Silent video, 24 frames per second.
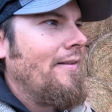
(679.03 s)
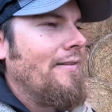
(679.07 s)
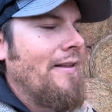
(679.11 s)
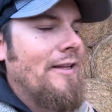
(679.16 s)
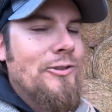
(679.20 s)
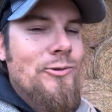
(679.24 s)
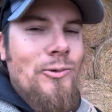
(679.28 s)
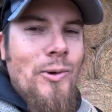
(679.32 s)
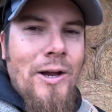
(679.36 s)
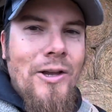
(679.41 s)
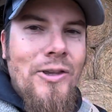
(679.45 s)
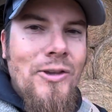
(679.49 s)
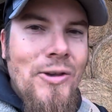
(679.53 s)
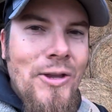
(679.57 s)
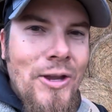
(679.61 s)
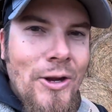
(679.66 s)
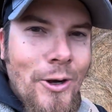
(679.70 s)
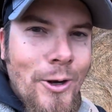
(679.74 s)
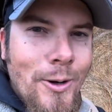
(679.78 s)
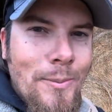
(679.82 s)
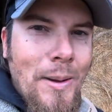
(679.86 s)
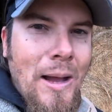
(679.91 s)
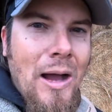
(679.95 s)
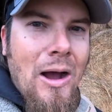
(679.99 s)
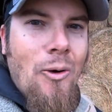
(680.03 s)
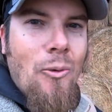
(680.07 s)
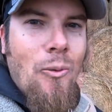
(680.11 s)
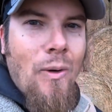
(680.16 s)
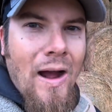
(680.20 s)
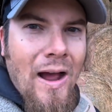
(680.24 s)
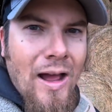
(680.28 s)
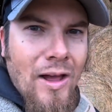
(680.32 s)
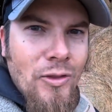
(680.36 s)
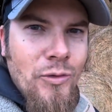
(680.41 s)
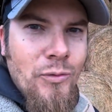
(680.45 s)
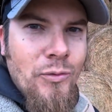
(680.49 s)
That's why you hear about
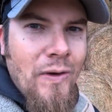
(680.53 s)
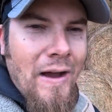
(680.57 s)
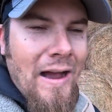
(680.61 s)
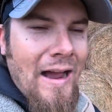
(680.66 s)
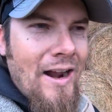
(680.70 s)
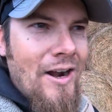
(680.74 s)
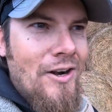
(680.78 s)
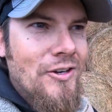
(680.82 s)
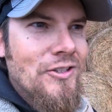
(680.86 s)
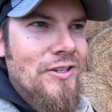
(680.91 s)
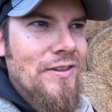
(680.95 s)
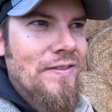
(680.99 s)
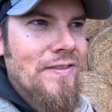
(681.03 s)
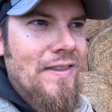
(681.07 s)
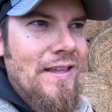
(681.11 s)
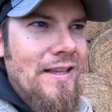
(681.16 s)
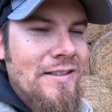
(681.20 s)
wildfires and